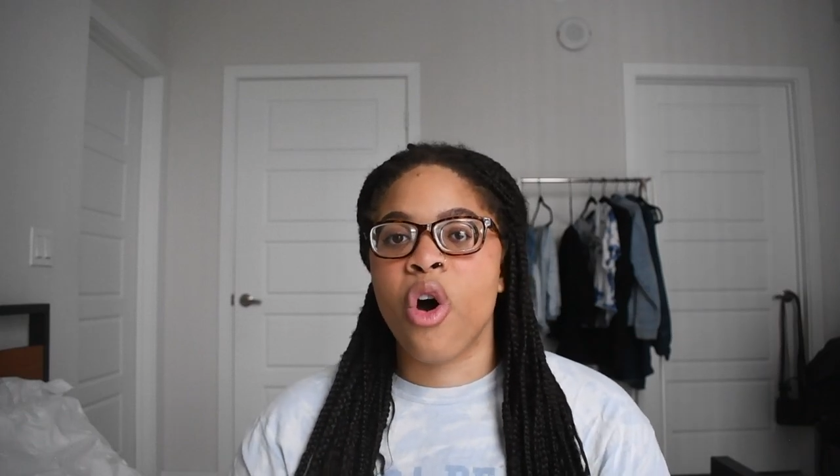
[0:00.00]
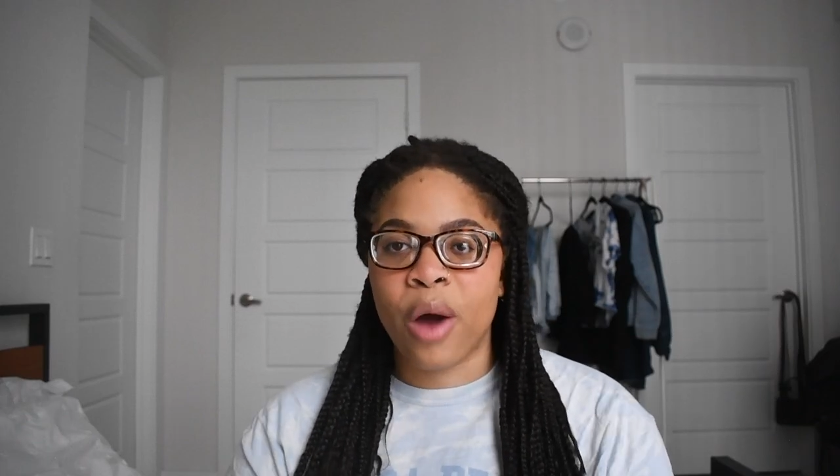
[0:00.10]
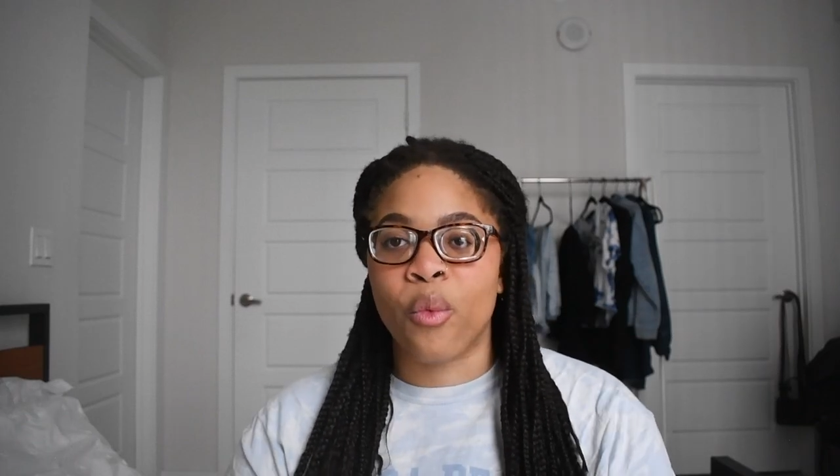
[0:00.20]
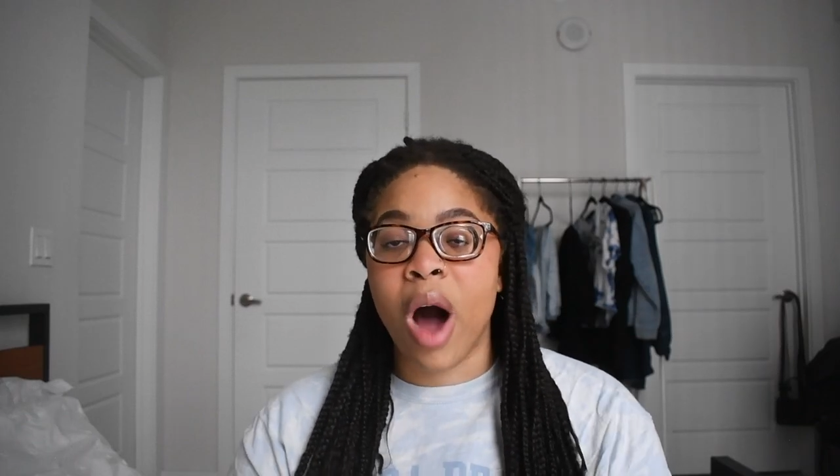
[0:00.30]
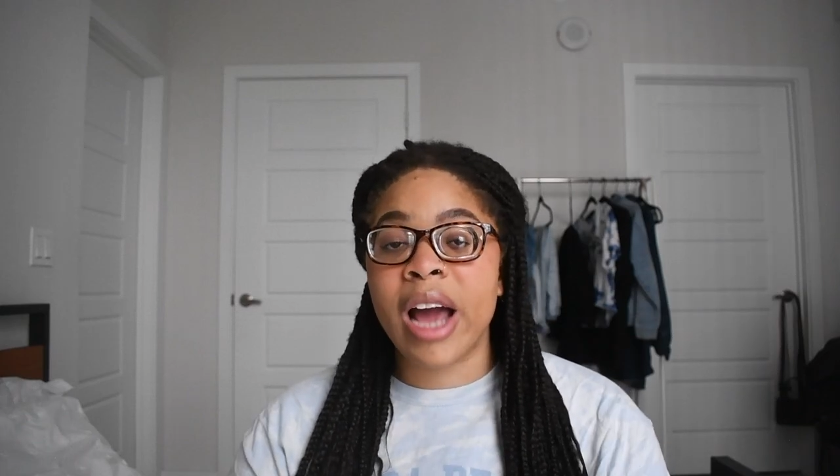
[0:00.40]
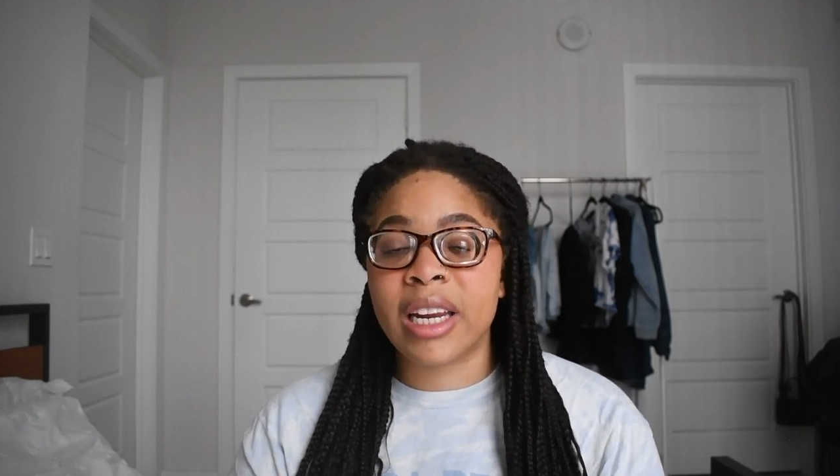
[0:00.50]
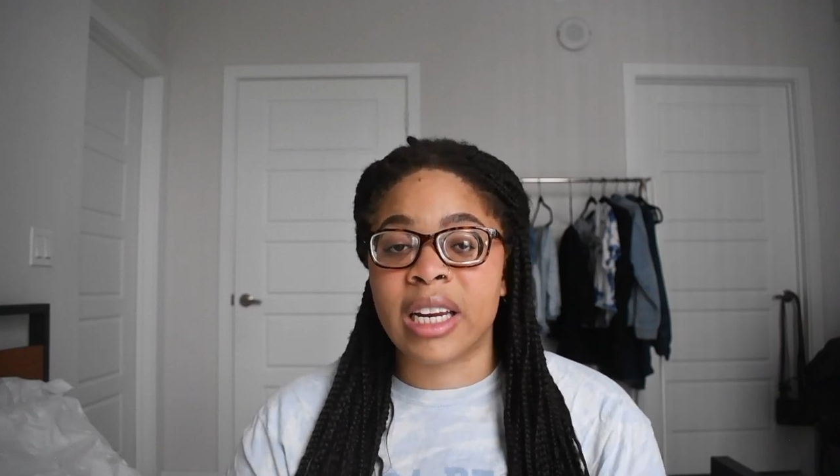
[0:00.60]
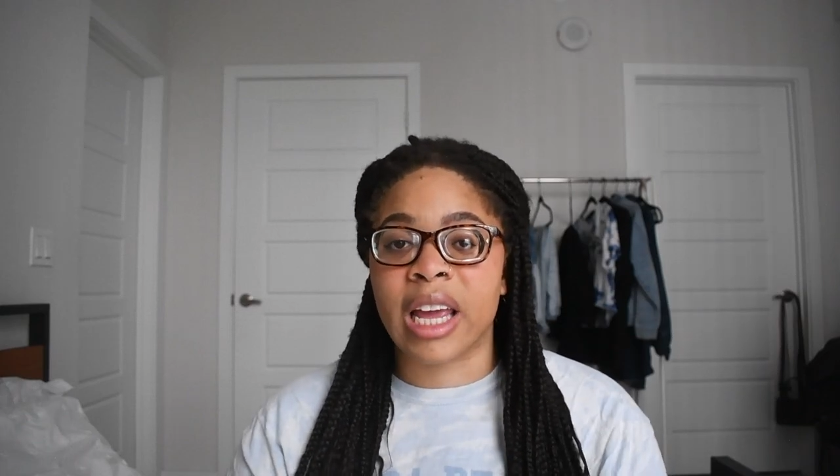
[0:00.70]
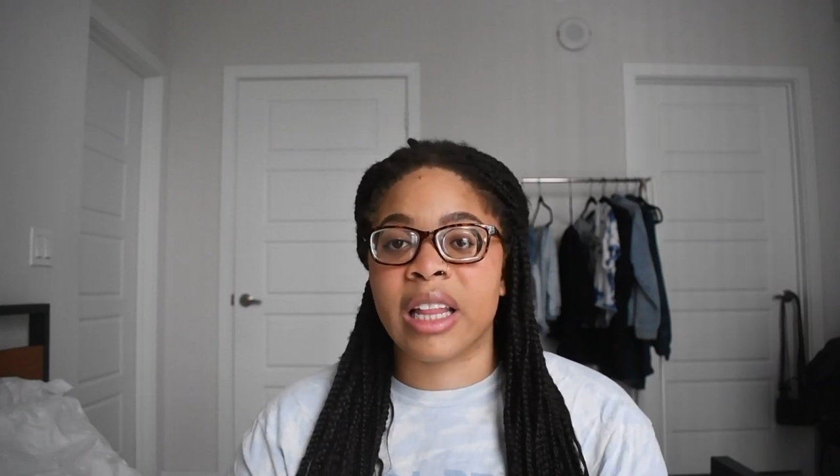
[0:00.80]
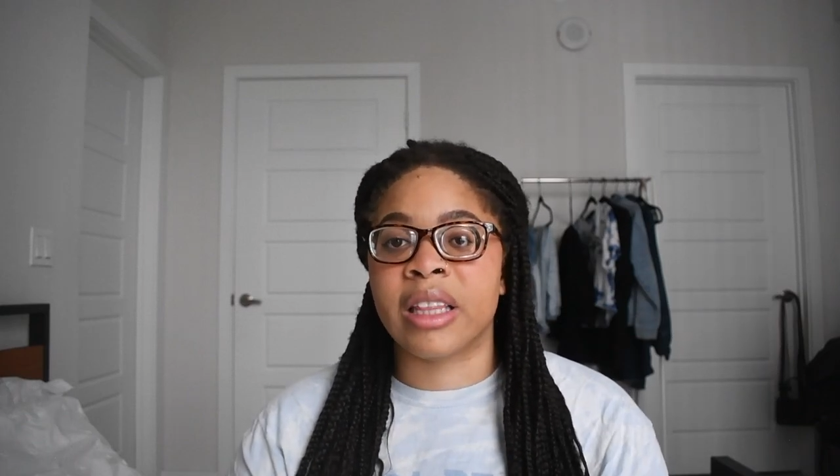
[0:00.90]
Why did
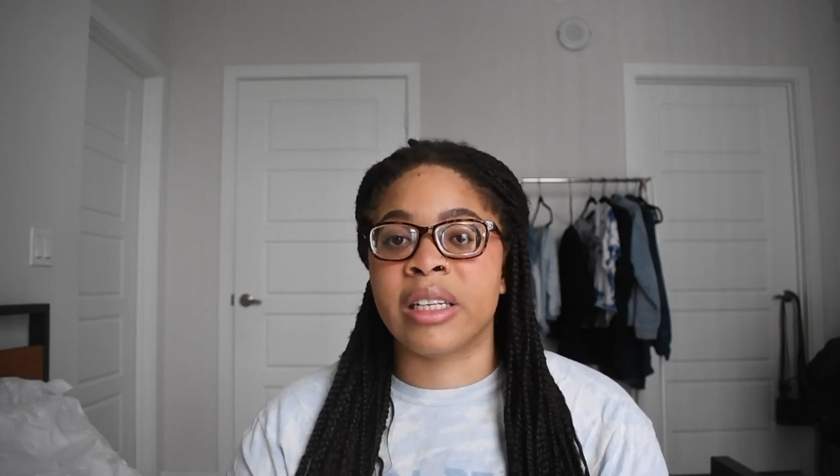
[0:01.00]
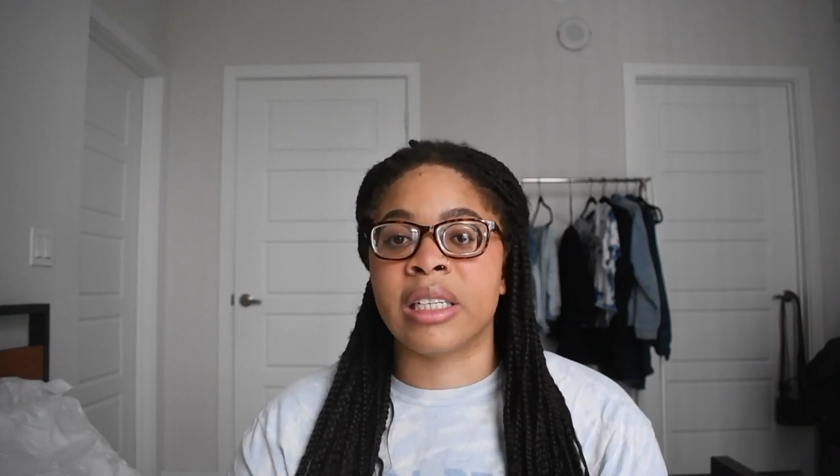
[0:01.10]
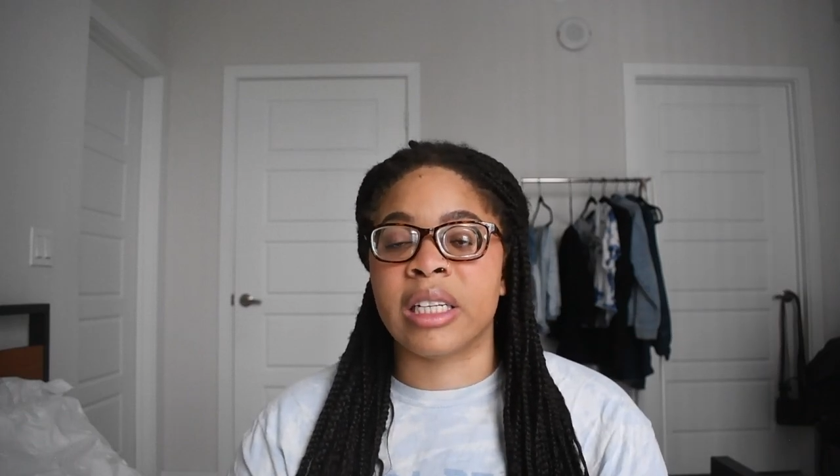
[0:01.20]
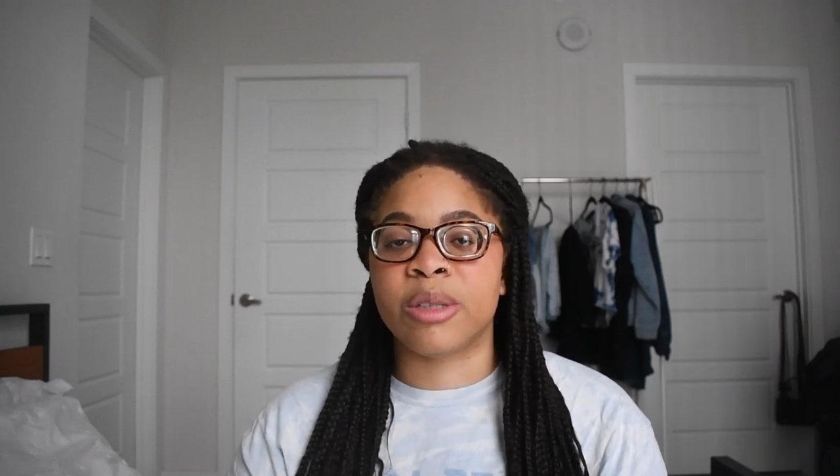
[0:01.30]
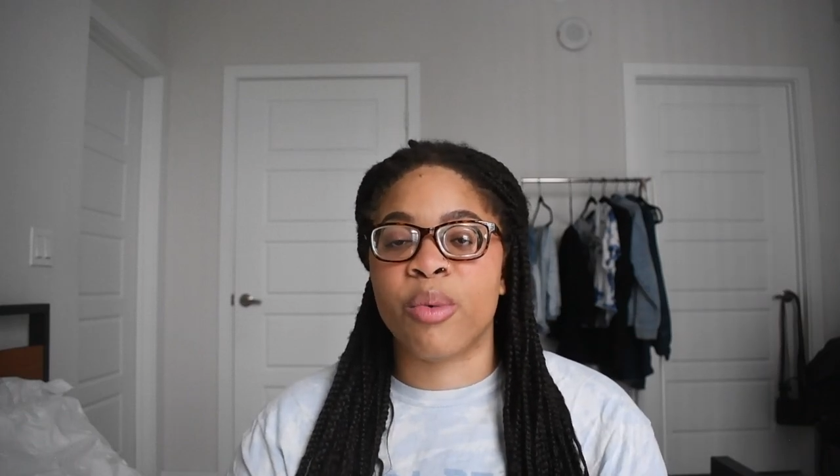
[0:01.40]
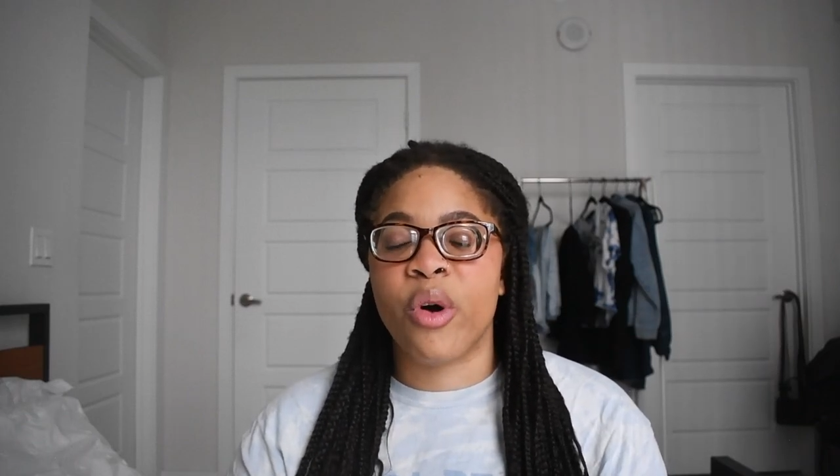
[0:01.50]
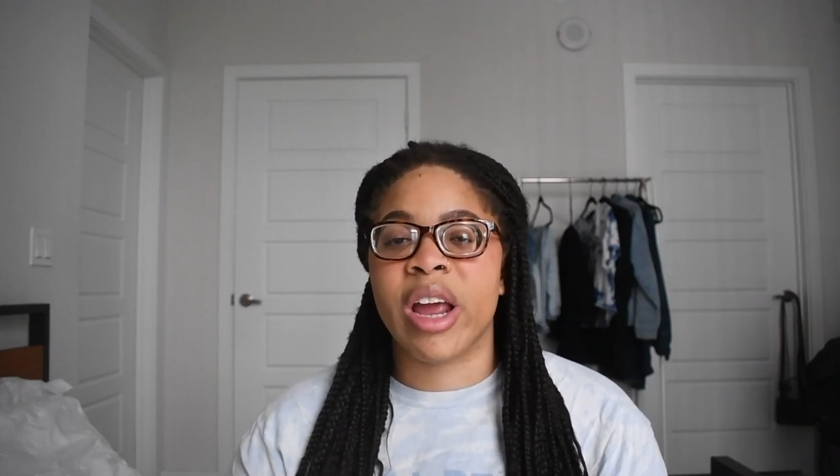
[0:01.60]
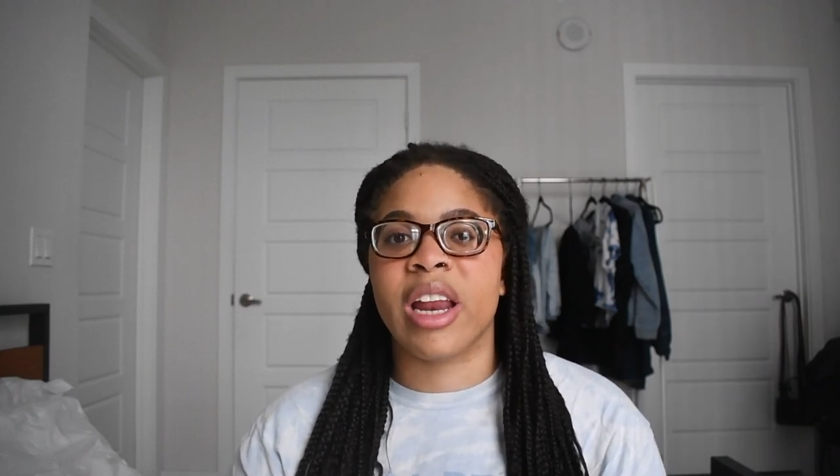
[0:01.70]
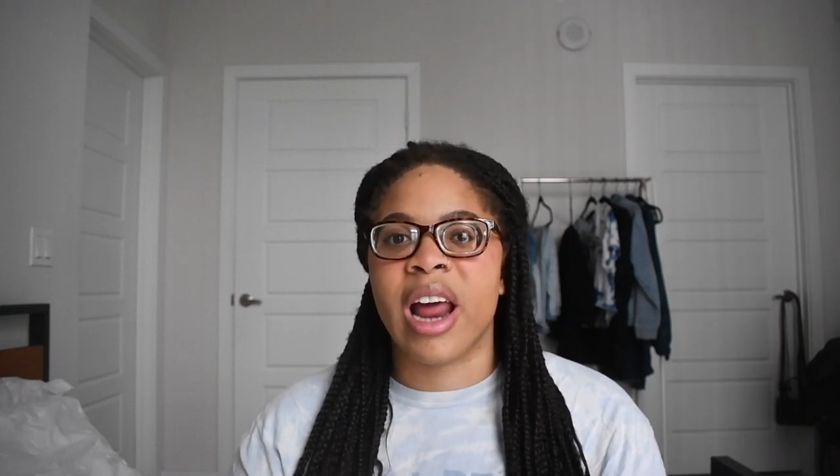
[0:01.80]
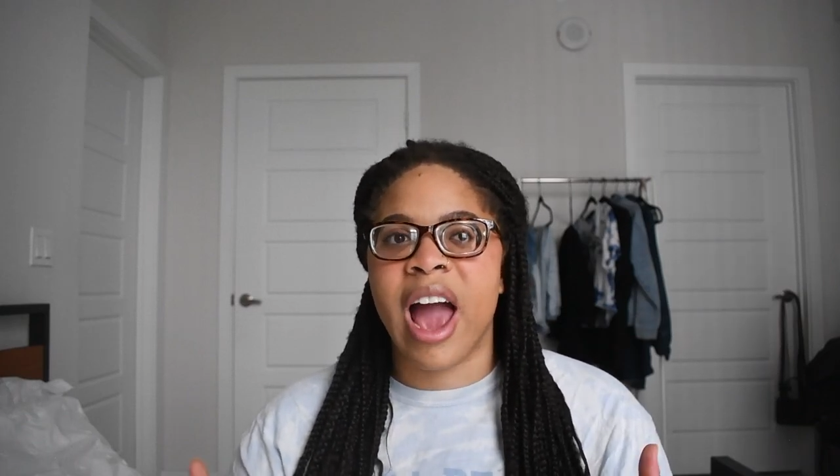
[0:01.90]
it get to this point and